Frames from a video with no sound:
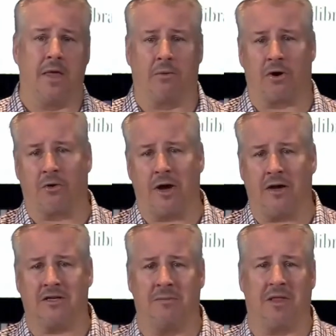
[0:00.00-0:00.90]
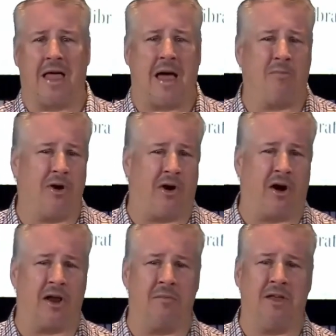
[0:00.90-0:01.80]
They were creating some elaborate
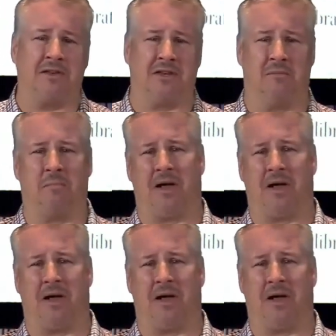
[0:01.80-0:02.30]
arguments and